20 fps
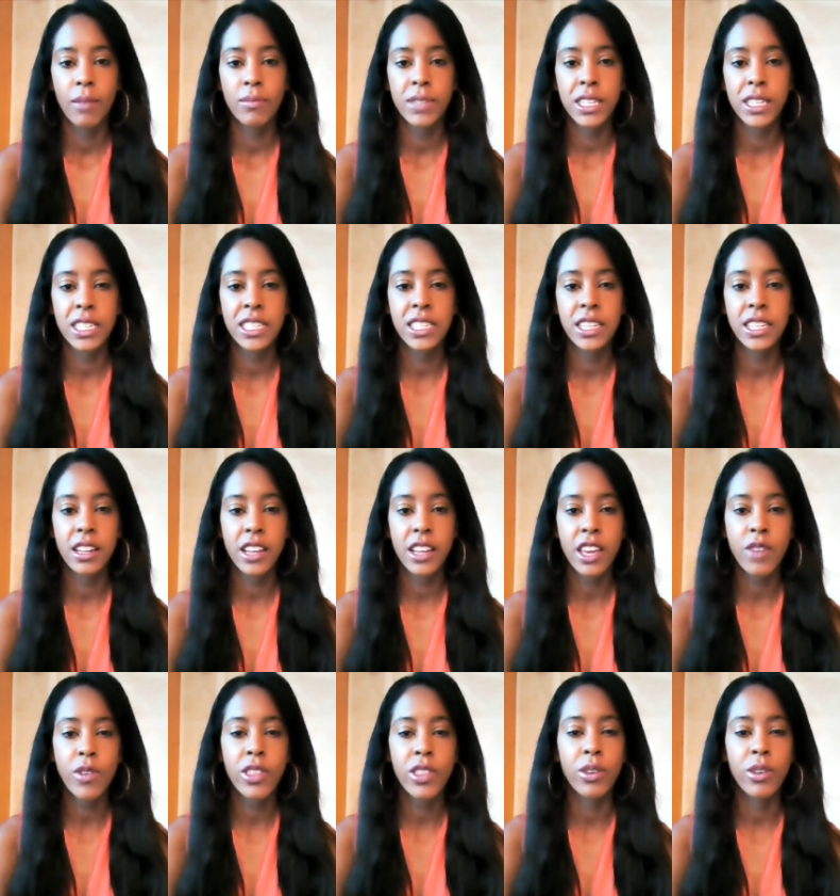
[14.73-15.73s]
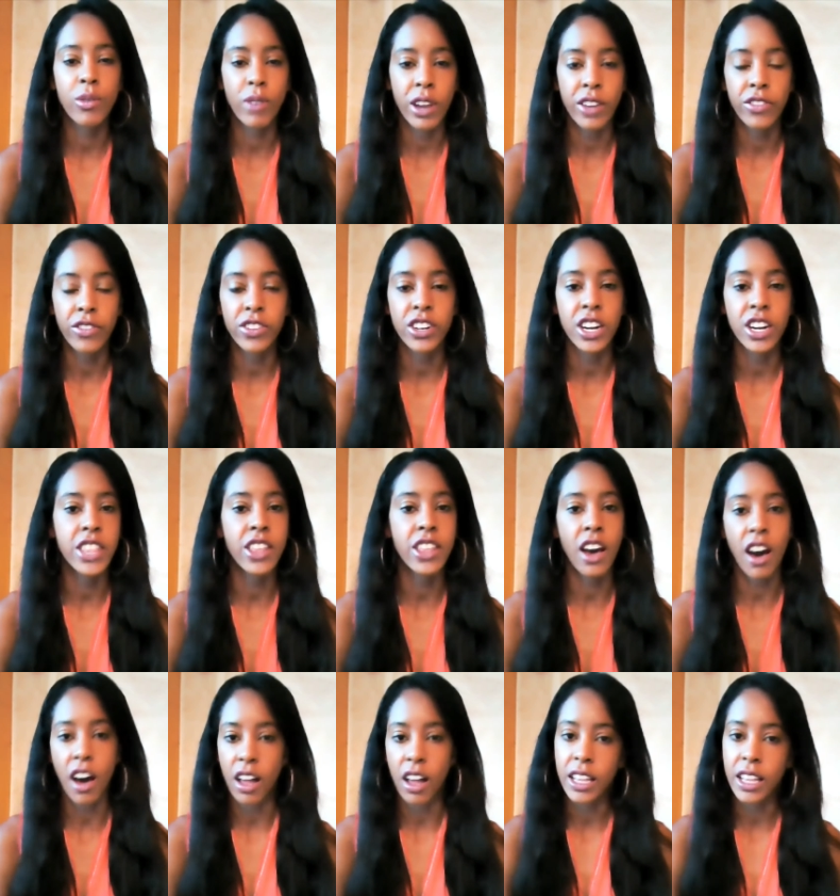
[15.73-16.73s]
just dealing with grief during
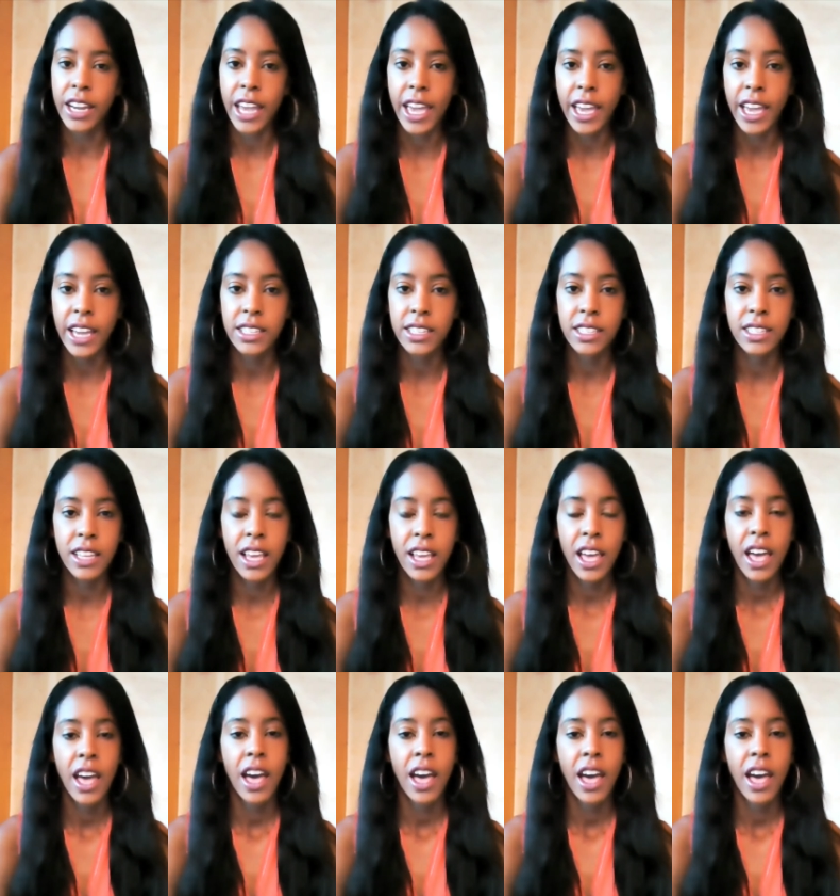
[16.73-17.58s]
the holidays.